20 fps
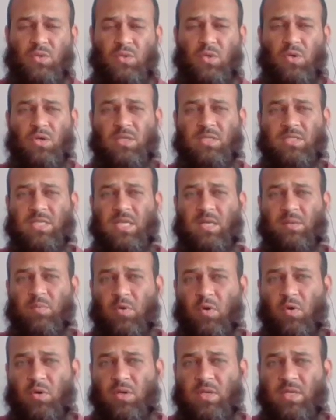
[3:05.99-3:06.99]
rocks are
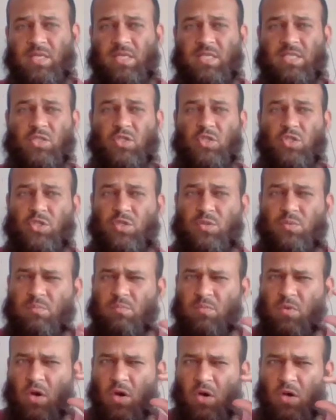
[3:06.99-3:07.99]
broken into
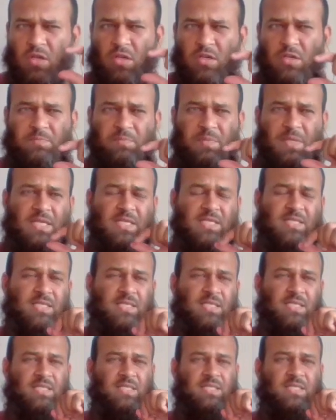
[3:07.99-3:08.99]
smaller
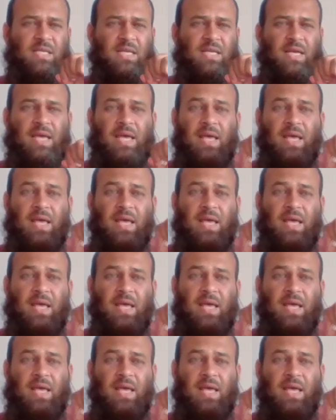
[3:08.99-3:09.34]
pieces.